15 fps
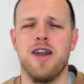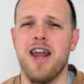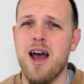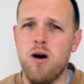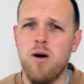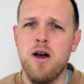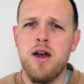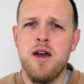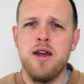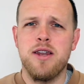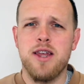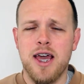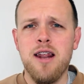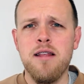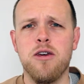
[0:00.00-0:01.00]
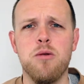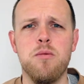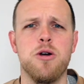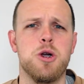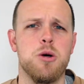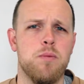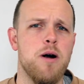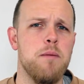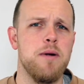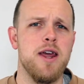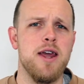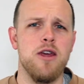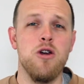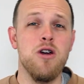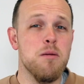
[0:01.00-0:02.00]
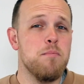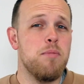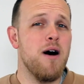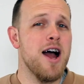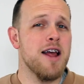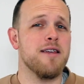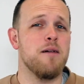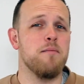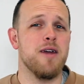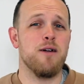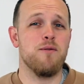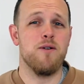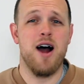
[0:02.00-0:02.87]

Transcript: Now, to get into commercial property, you can buy something for